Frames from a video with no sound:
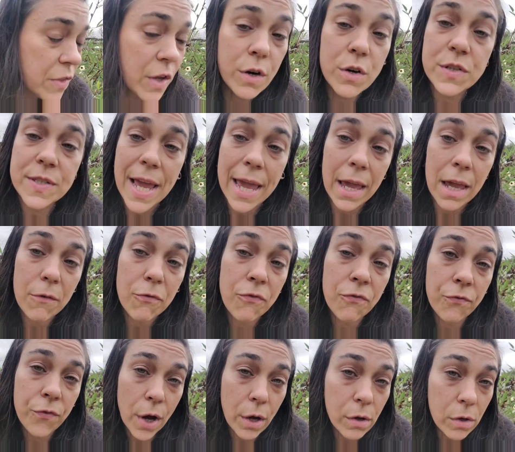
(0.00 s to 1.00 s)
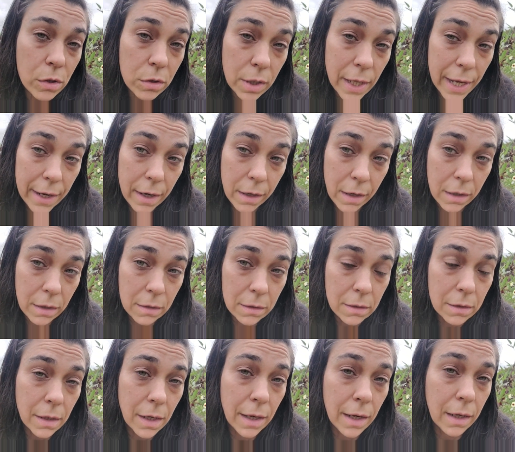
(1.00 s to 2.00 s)
there's a fungal layer
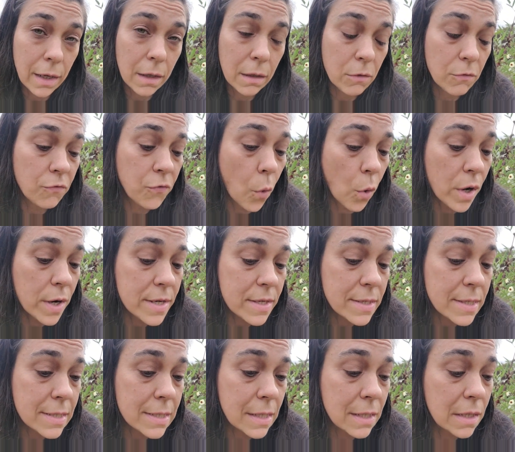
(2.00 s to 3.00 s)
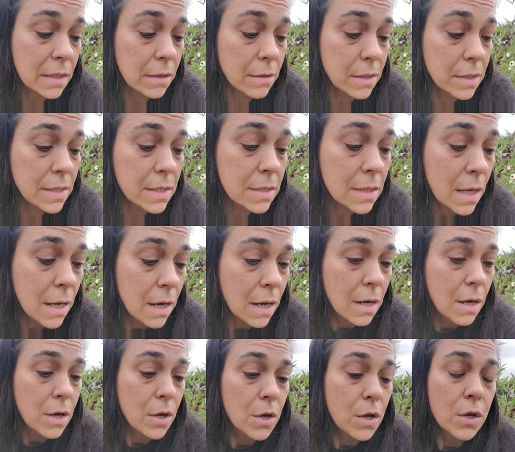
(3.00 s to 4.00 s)
in forests and guilds.
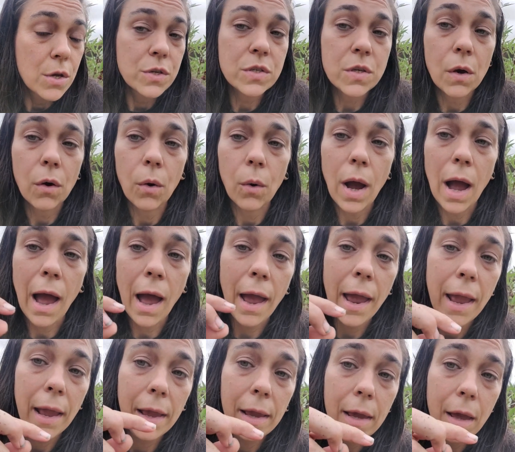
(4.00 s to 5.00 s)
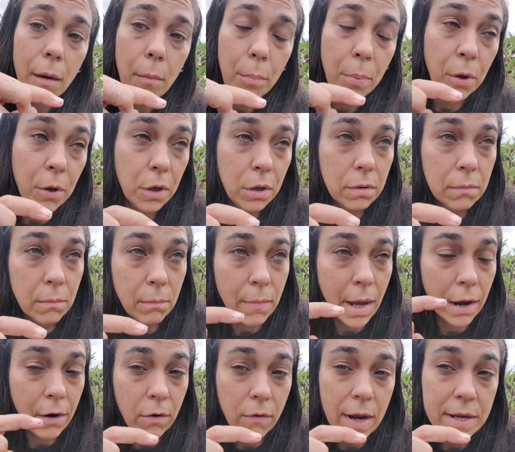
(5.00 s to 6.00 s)
So I put
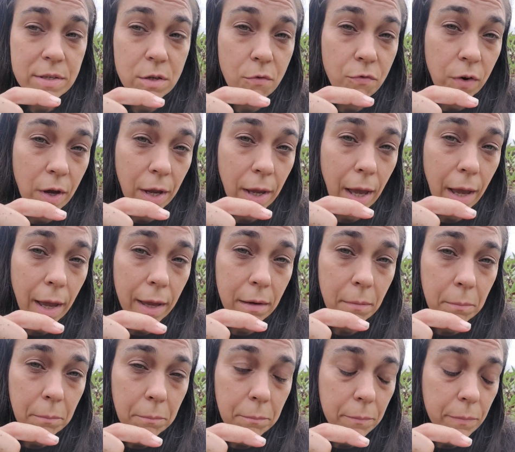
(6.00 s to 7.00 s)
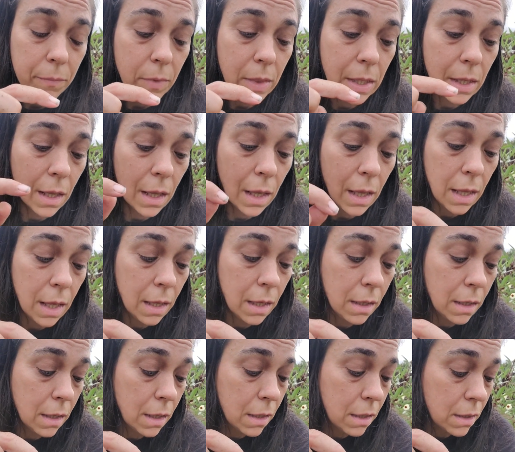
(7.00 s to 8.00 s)
mycorrhizal fungi
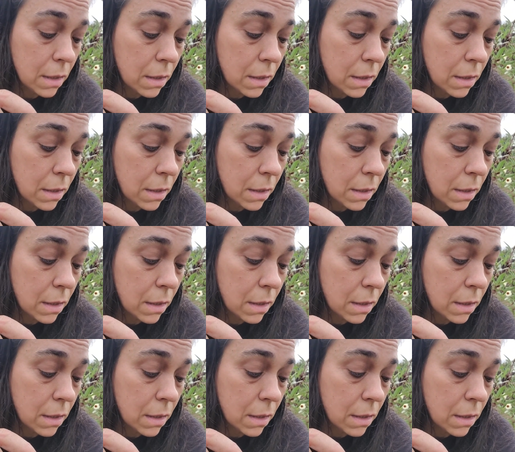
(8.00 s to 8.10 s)
in